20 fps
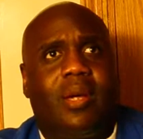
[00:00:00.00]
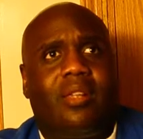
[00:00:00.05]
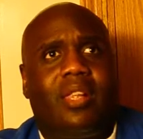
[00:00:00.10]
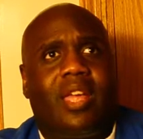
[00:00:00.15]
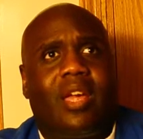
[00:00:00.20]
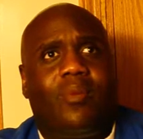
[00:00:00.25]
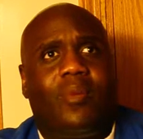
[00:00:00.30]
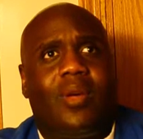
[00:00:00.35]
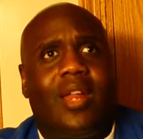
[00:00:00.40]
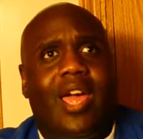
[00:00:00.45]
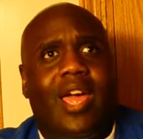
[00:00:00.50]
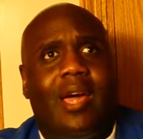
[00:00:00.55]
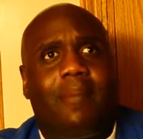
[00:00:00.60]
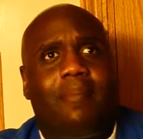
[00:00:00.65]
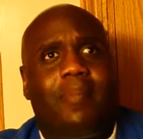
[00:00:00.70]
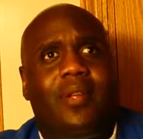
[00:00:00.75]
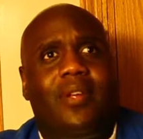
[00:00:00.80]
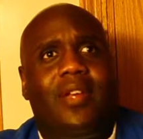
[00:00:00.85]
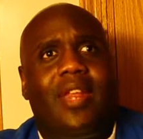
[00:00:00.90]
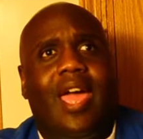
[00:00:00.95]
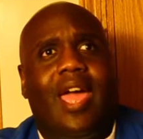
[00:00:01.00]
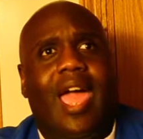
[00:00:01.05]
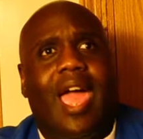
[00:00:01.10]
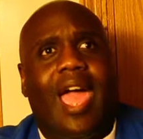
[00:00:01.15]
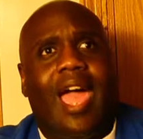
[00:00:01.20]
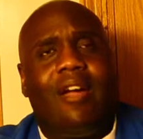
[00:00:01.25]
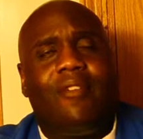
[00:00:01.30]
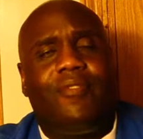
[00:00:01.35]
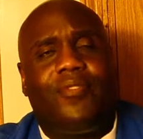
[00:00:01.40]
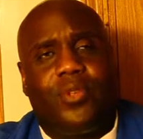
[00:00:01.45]
like what happened
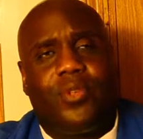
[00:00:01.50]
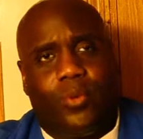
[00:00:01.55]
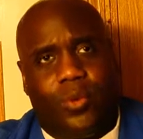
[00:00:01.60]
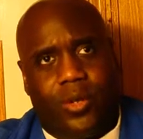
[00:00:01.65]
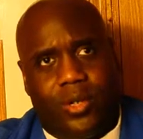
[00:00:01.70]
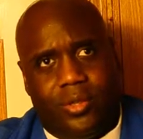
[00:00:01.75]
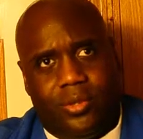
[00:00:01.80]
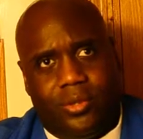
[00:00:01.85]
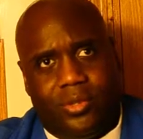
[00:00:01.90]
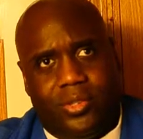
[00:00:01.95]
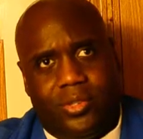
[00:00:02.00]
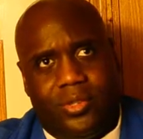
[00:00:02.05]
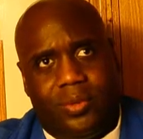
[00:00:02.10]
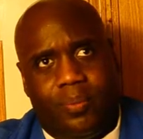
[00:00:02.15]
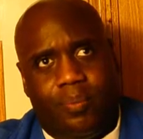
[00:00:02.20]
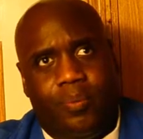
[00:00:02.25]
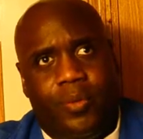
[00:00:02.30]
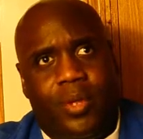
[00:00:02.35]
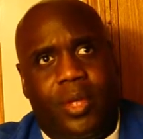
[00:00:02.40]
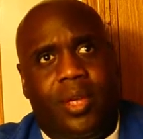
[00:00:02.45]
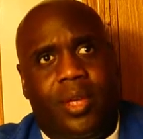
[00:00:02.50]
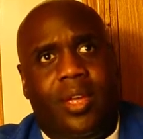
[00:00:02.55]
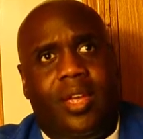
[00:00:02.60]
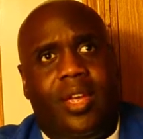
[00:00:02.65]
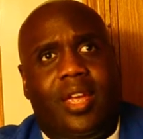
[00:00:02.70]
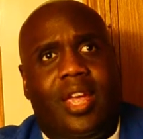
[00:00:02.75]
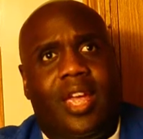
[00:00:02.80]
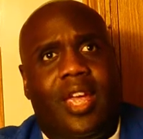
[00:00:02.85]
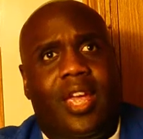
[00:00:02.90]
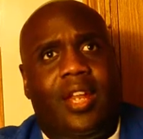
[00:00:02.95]
afterwards.
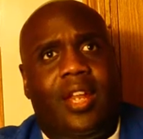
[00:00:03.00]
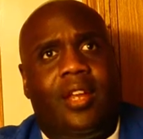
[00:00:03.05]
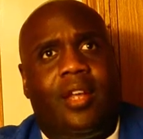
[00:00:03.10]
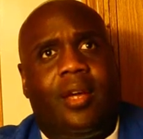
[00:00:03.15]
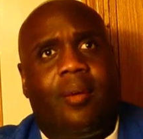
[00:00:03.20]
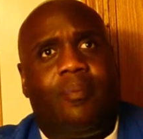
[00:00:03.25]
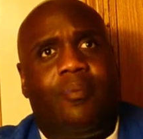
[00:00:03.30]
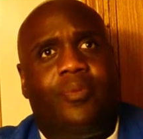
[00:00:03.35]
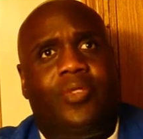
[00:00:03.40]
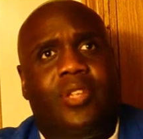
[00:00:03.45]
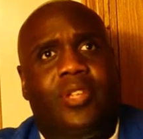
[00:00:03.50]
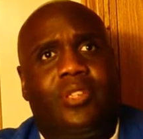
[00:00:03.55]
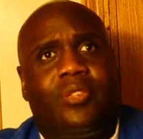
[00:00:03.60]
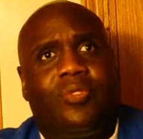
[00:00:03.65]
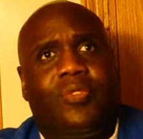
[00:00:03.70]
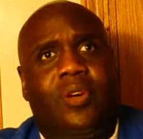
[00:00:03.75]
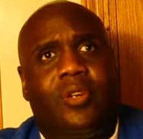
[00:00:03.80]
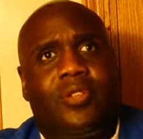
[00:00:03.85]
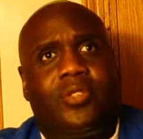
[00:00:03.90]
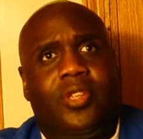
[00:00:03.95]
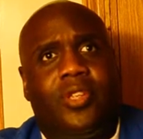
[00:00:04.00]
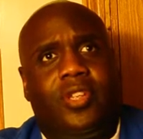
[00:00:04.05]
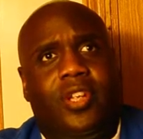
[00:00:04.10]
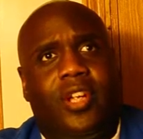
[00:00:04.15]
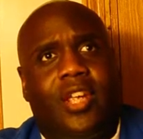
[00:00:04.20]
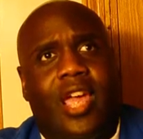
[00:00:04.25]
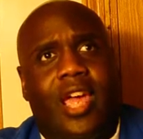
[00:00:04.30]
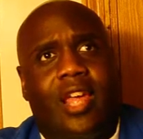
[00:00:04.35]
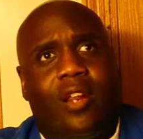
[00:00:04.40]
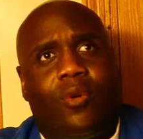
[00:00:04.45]
And um, this falls under the
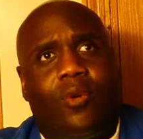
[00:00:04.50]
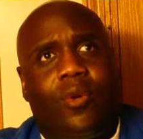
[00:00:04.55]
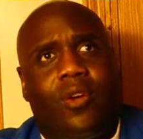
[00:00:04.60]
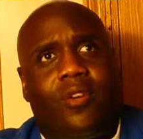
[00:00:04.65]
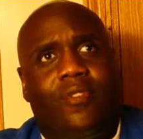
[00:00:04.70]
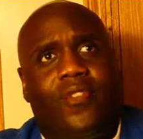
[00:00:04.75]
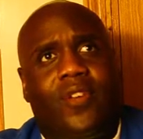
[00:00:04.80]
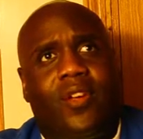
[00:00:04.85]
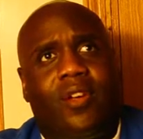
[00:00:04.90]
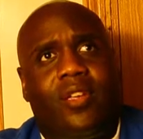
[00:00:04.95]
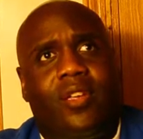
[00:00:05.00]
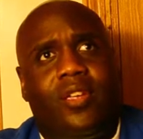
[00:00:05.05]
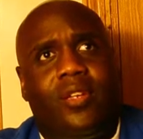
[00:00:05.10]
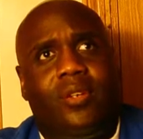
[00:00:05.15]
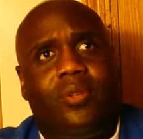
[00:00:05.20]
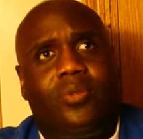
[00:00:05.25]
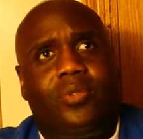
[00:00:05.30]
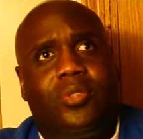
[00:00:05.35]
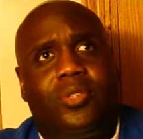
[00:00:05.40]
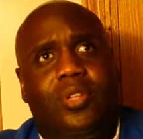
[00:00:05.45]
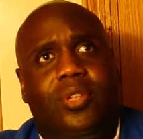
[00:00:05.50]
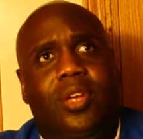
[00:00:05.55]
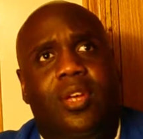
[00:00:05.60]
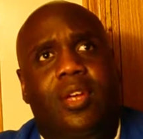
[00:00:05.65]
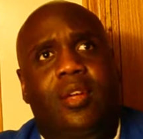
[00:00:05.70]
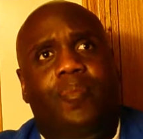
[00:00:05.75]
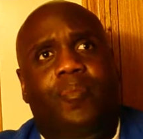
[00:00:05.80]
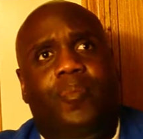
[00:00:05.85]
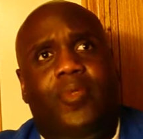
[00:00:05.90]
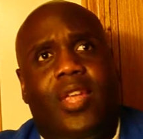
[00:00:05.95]
category of fair use
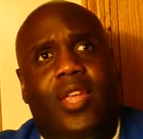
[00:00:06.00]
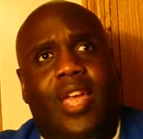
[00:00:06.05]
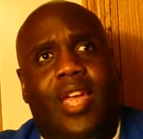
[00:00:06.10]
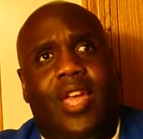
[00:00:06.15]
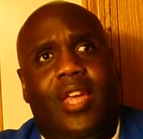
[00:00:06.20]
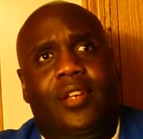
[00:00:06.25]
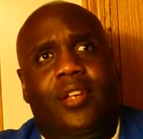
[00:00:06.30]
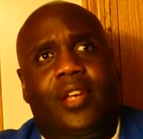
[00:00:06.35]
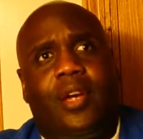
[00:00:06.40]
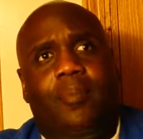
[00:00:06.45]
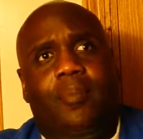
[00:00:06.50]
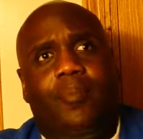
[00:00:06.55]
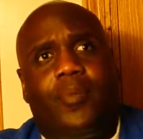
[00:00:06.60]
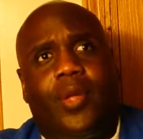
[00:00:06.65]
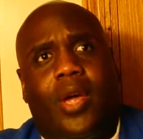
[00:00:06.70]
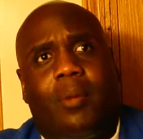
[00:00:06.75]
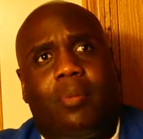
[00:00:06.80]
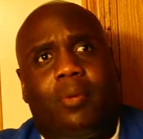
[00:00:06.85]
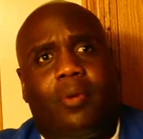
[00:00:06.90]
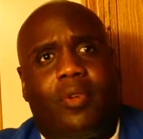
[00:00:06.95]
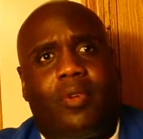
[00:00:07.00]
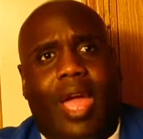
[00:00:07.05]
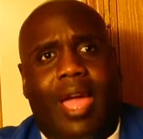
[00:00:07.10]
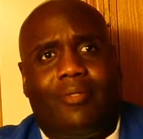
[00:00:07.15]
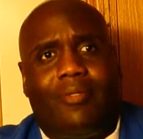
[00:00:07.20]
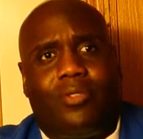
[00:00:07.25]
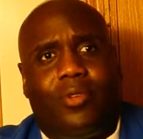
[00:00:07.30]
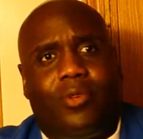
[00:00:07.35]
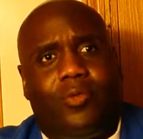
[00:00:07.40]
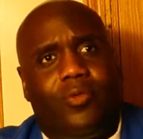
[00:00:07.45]
and um,
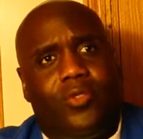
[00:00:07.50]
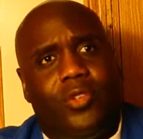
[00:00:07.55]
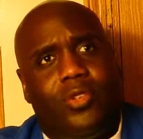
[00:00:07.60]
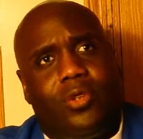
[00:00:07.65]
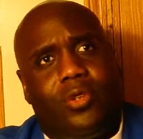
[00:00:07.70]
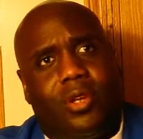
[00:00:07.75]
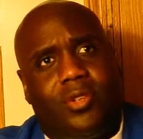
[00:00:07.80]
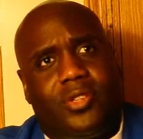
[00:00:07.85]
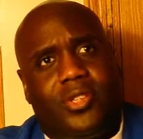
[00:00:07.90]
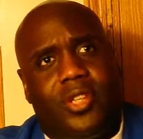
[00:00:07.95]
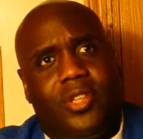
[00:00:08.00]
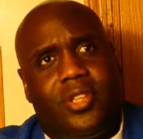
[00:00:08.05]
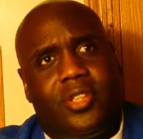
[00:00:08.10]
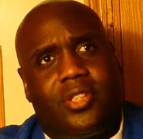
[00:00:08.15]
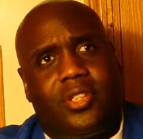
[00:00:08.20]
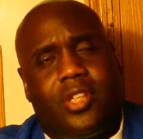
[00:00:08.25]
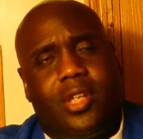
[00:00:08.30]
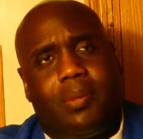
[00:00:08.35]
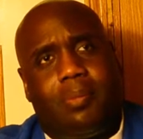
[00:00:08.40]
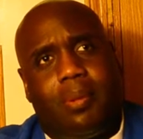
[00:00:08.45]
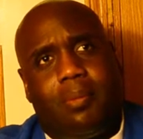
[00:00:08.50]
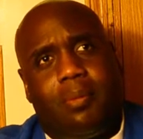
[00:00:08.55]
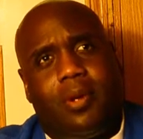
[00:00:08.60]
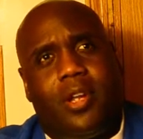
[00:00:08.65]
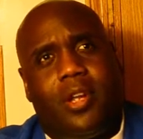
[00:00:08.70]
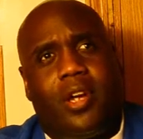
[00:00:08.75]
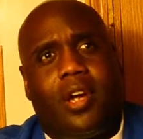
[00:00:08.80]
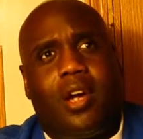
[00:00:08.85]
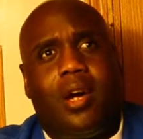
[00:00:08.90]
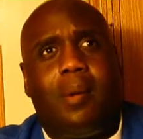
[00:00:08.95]
after you all see this clip, I'm
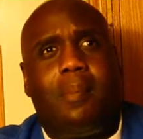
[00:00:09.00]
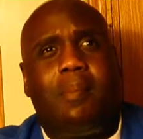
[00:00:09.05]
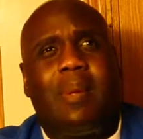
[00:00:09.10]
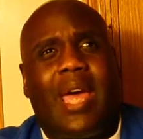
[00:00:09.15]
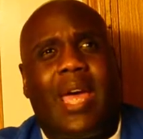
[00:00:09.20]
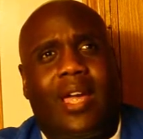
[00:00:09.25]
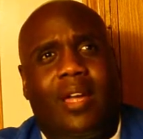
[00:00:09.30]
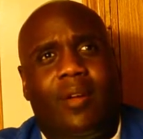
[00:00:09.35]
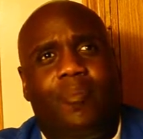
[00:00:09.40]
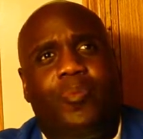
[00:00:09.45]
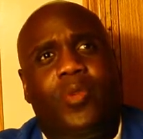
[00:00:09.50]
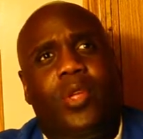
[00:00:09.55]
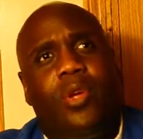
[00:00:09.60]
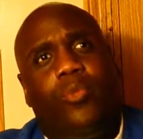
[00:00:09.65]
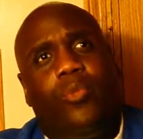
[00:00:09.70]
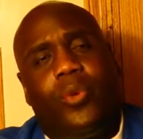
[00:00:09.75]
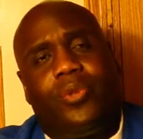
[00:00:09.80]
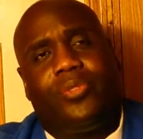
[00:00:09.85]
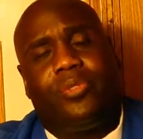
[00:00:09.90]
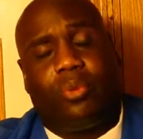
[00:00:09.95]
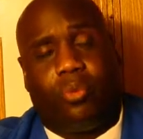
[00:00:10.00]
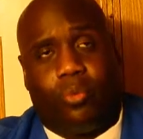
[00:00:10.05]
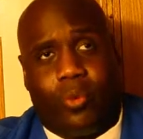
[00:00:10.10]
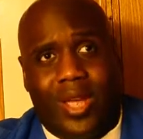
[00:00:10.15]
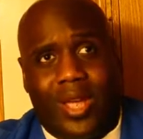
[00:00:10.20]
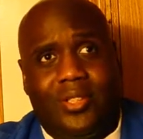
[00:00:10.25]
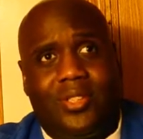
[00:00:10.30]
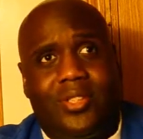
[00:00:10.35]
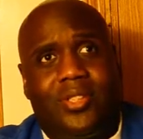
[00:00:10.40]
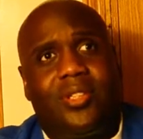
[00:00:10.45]
going to come back with the
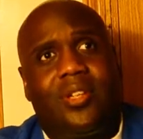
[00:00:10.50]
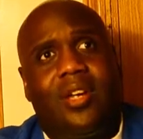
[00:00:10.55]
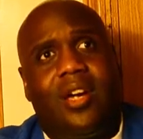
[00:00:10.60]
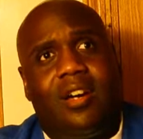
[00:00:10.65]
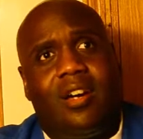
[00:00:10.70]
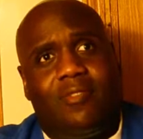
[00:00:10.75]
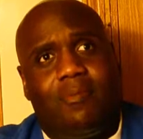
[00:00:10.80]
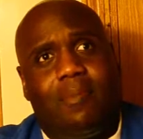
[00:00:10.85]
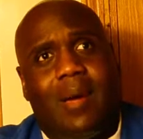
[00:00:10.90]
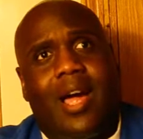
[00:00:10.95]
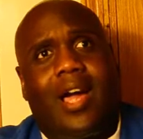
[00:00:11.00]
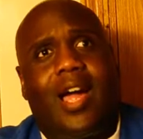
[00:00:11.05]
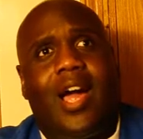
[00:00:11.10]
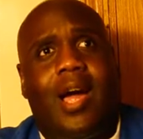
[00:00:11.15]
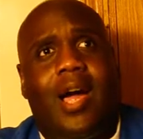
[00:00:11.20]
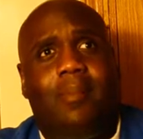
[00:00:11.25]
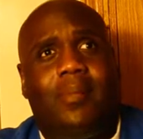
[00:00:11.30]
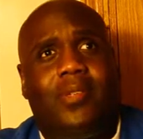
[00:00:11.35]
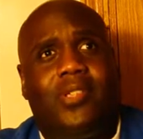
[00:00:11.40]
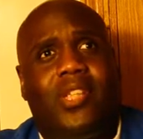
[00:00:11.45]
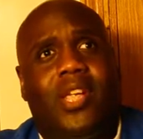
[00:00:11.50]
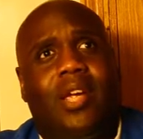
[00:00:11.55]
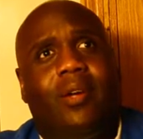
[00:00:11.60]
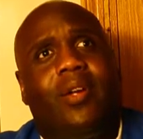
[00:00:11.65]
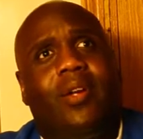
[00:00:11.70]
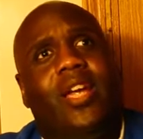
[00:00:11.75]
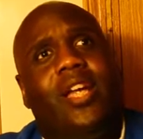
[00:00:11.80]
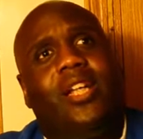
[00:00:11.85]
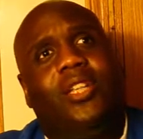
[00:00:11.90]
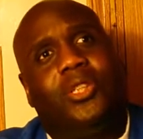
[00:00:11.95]
rest of my
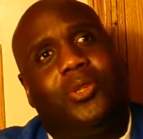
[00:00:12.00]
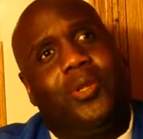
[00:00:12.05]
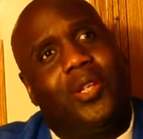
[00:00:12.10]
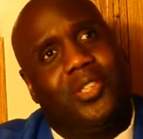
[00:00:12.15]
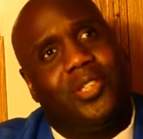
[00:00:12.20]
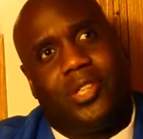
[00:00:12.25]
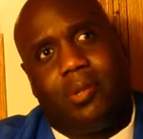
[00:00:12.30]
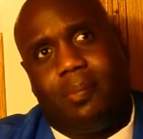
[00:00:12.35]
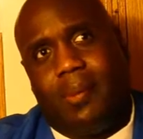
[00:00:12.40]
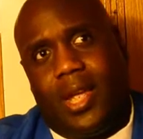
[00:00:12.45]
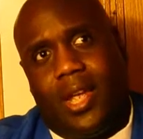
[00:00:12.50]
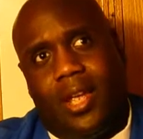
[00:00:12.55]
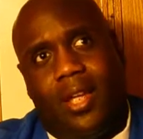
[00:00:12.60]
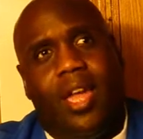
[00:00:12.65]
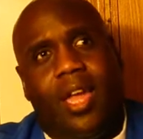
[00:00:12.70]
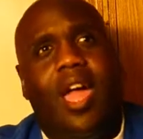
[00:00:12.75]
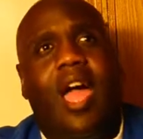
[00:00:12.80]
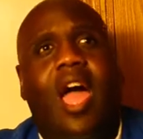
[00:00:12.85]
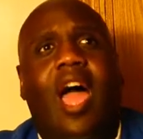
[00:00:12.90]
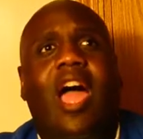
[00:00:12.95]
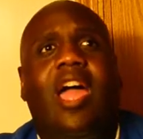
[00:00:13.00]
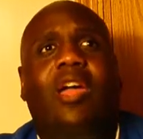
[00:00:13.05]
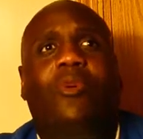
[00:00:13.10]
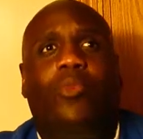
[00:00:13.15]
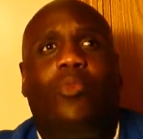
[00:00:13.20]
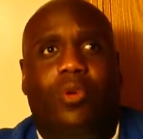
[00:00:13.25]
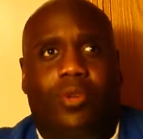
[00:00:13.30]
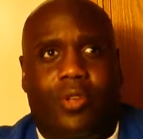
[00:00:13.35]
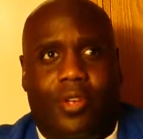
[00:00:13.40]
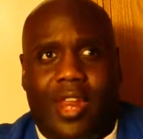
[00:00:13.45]
commentary, and trust me, I
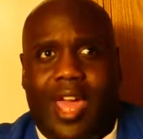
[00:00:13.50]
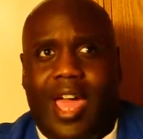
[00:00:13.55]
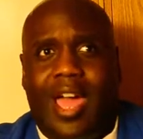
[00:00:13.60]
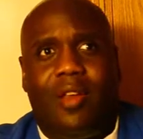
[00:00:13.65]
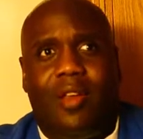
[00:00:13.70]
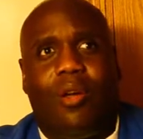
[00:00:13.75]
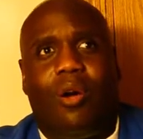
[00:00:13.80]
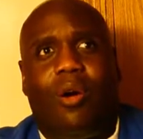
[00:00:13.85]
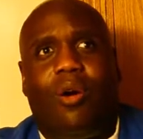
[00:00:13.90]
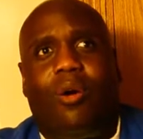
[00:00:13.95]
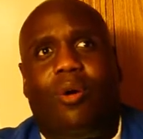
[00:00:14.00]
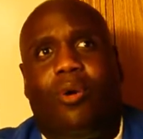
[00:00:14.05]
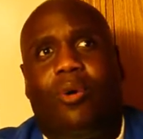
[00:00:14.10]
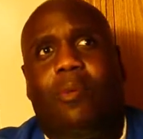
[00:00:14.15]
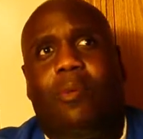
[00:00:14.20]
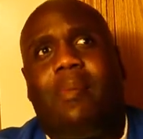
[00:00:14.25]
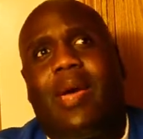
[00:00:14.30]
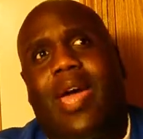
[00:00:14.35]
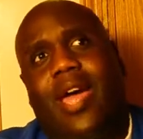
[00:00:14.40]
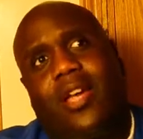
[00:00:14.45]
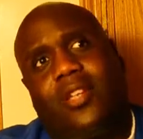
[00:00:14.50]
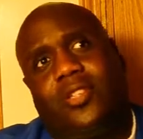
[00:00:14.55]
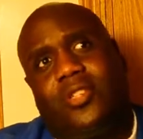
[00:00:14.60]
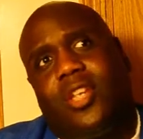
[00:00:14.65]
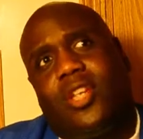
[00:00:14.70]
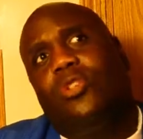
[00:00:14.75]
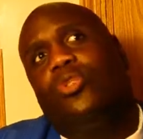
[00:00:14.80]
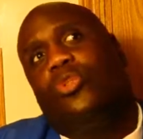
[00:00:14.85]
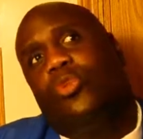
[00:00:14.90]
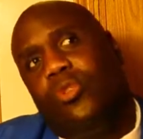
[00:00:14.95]
will not hold back.
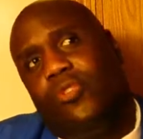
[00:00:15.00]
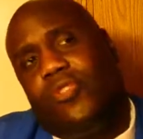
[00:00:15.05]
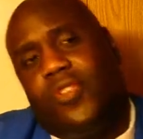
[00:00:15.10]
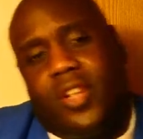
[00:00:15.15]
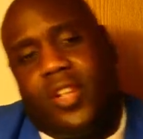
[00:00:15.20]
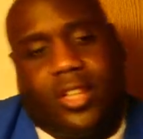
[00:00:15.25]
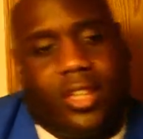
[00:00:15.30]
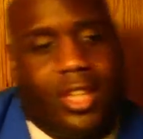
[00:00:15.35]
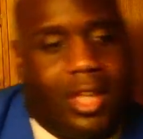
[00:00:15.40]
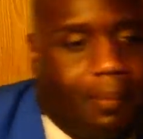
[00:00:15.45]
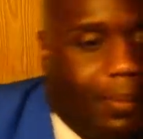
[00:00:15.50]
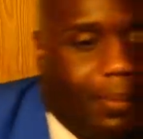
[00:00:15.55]
Stay tuned for the clip.